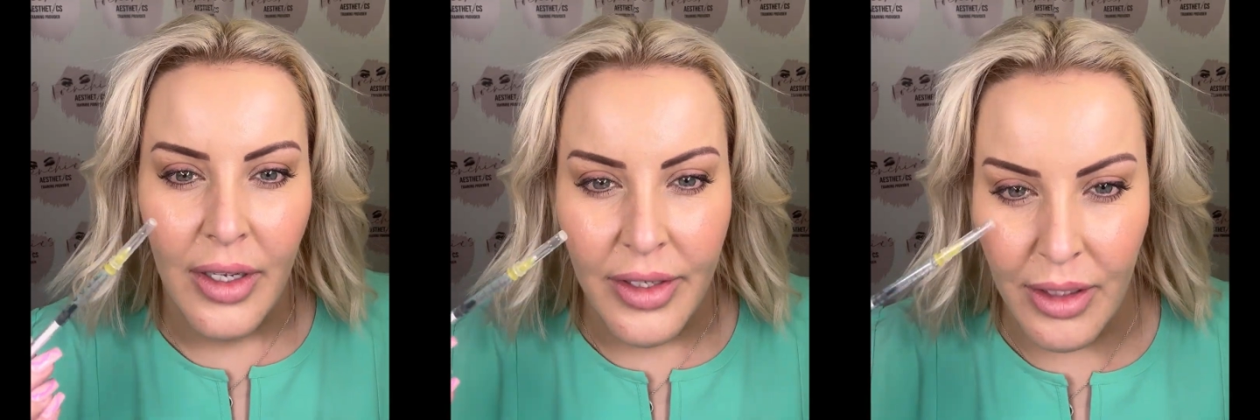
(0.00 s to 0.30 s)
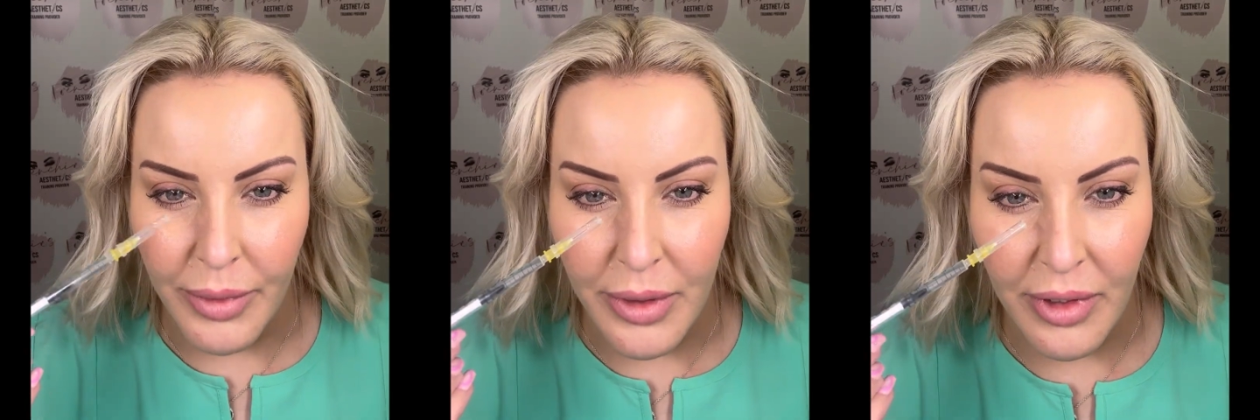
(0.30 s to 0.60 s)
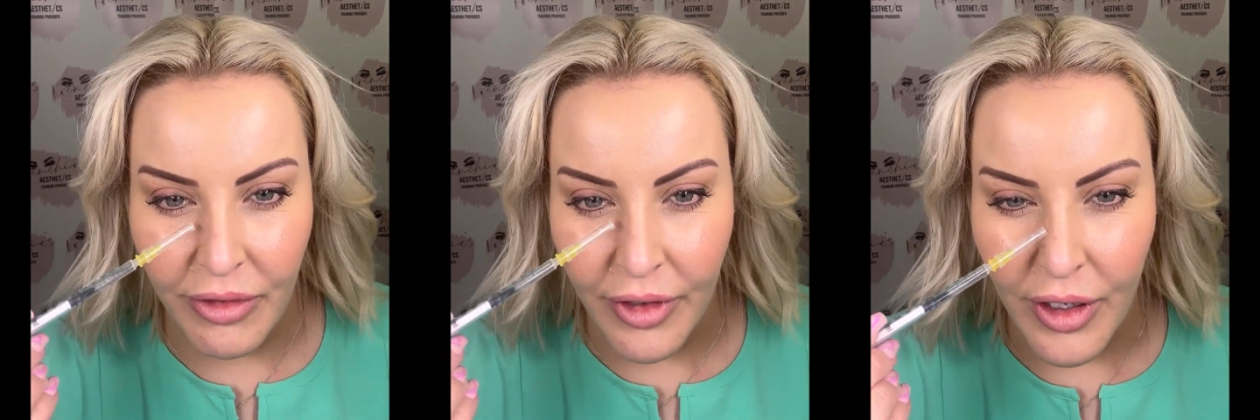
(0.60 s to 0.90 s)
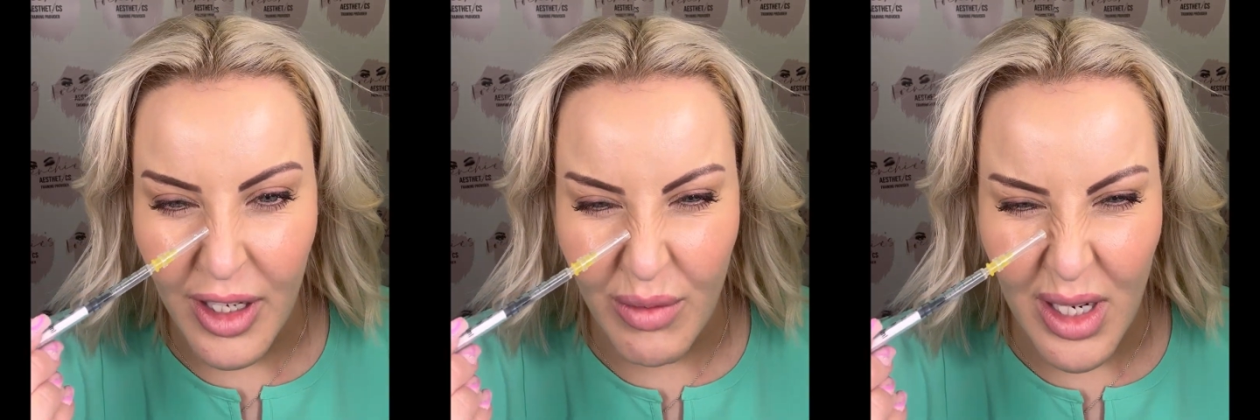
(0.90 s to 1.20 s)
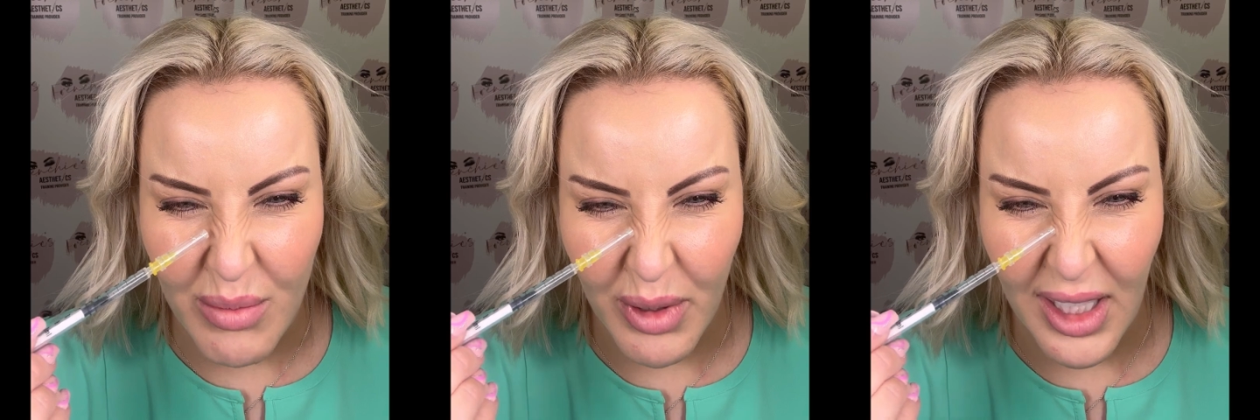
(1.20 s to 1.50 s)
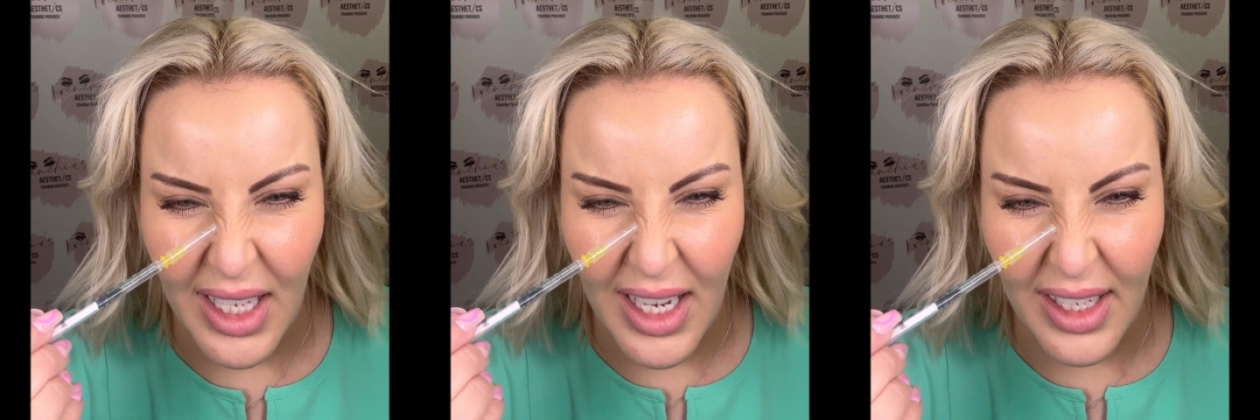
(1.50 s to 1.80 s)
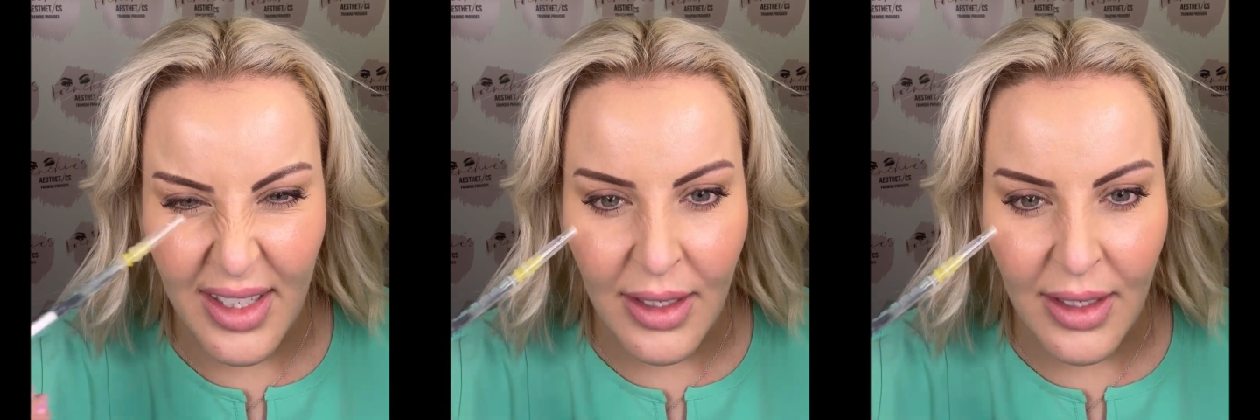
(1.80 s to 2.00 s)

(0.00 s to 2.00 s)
So we're doing 4 units bunny lines,